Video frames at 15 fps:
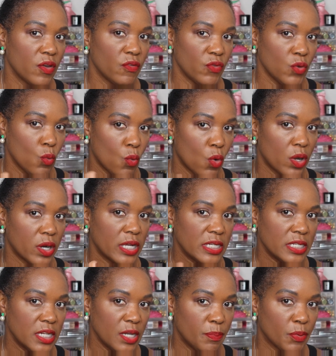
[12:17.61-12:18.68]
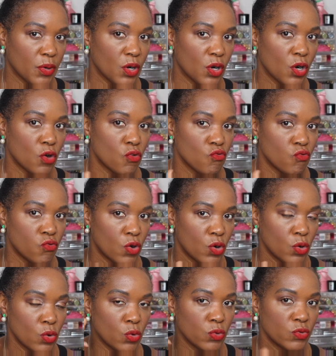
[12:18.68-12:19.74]
If you want a deeper
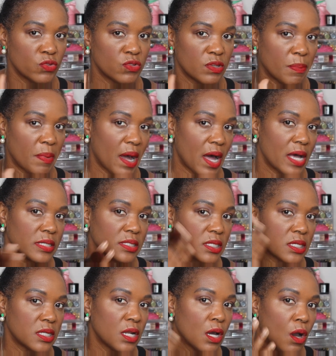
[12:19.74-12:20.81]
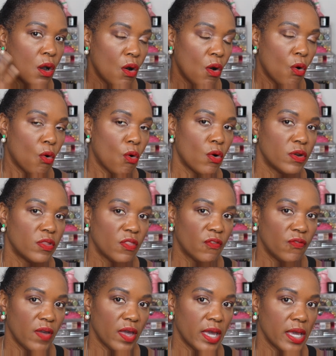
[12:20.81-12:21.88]
rose deposit on the
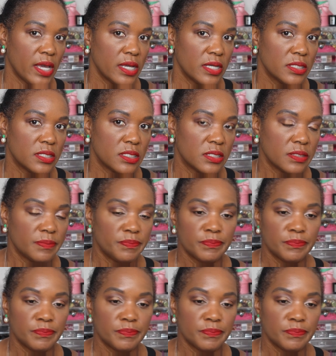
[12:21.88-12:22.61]
face.